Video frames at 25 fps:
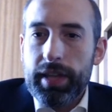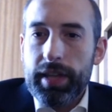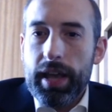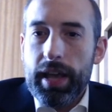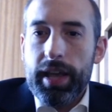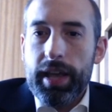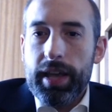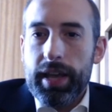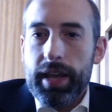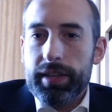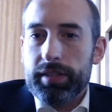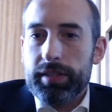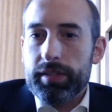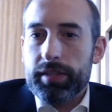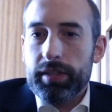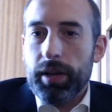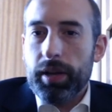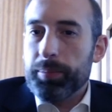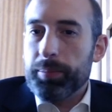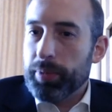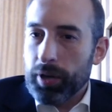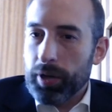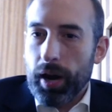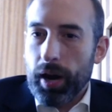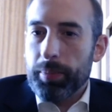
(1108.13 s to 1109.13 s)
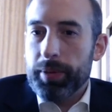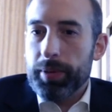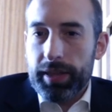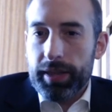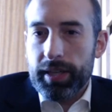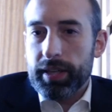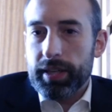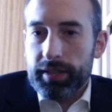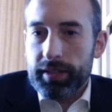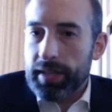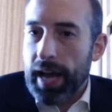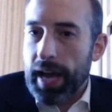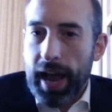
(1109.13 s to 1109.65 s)
it's a proper
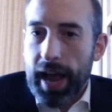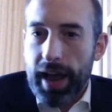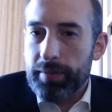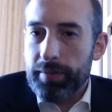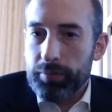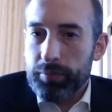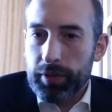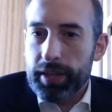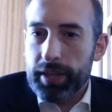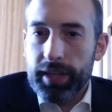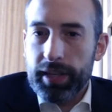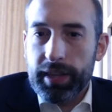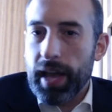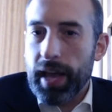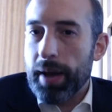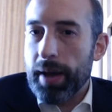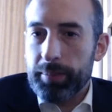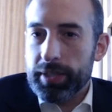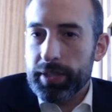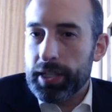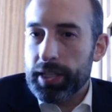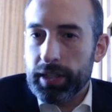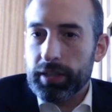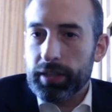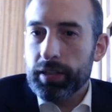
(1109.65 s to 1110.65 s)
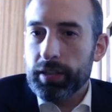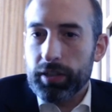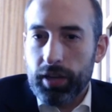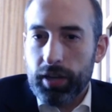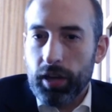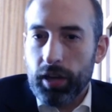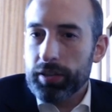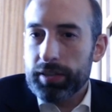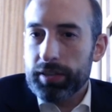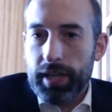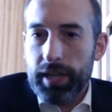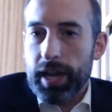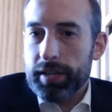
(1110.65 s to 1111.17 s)
thing to have within that particular
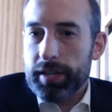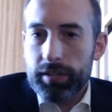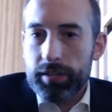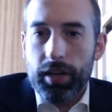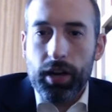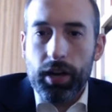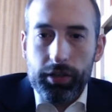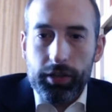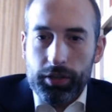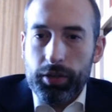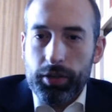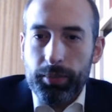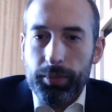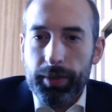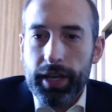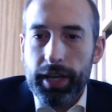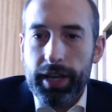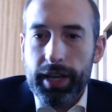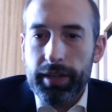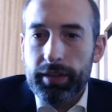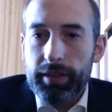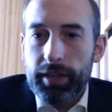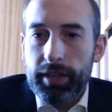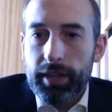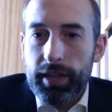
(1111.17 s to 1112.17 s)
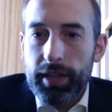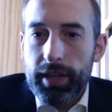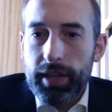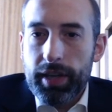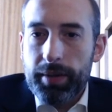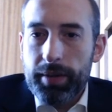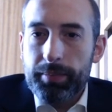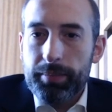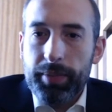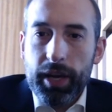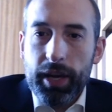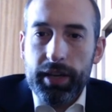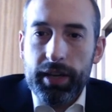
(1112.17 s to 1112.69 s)
context, arguably.
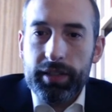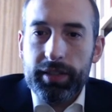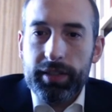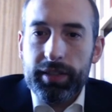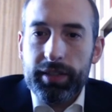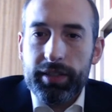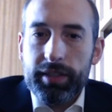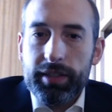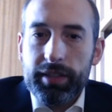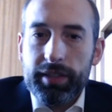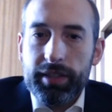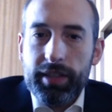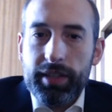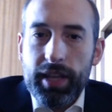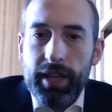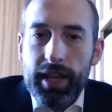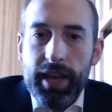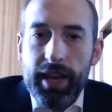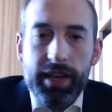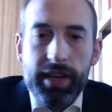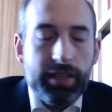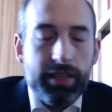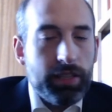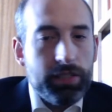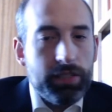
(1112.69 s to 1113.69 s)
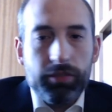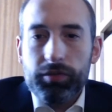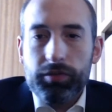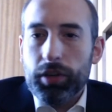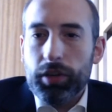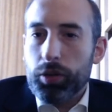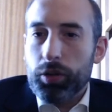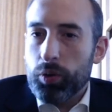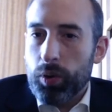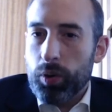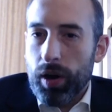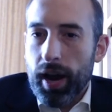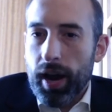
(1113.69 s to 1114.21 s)
But it doesn't
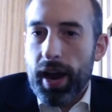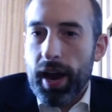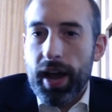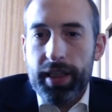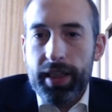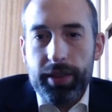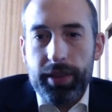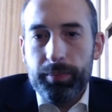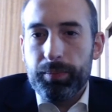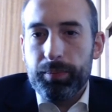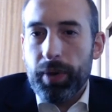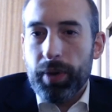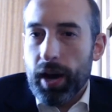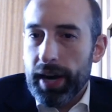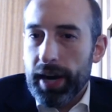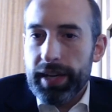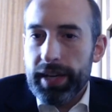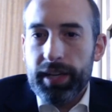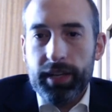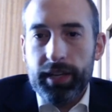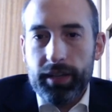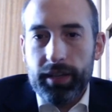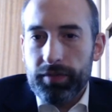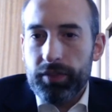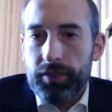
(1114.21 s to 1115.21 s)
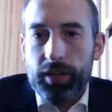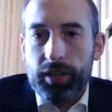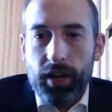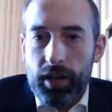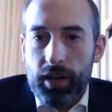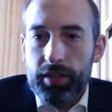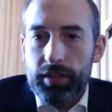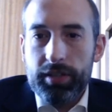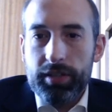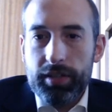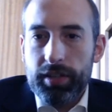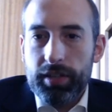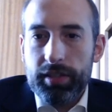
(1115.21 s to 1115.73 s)
require the binding of the
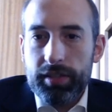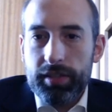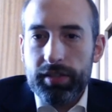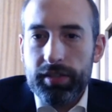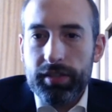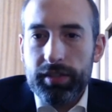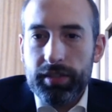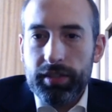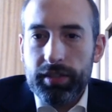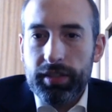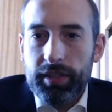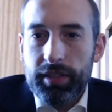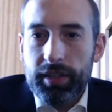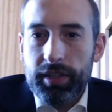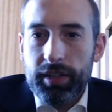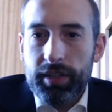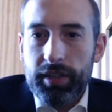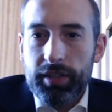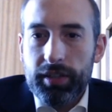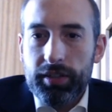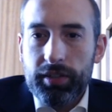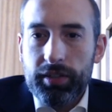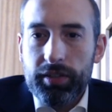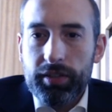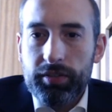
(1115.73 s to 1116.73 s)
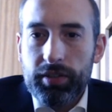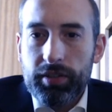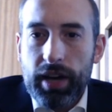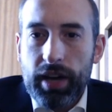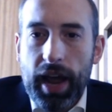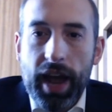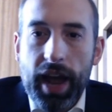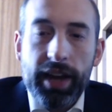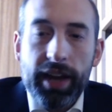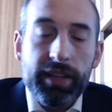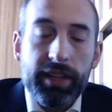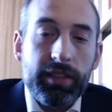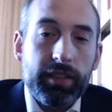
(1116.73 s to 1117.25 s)
conscience.
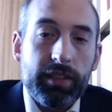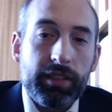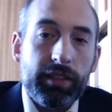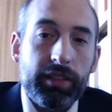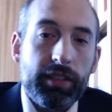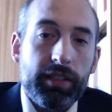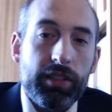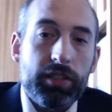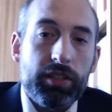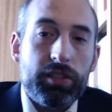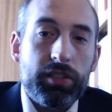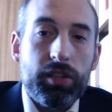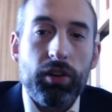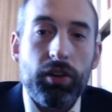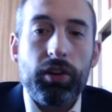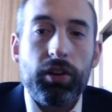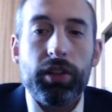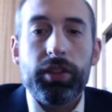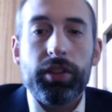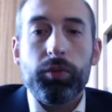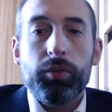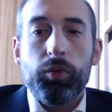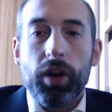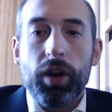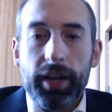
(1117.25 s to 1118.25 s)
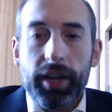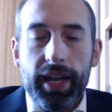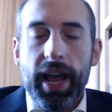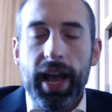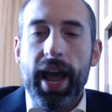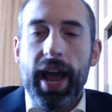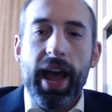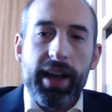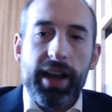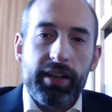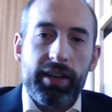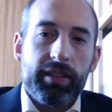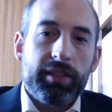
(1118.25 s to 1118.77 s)
And so, on the one
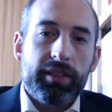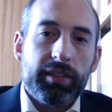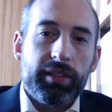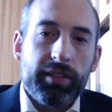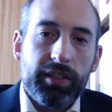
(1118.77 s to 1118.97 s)
hand,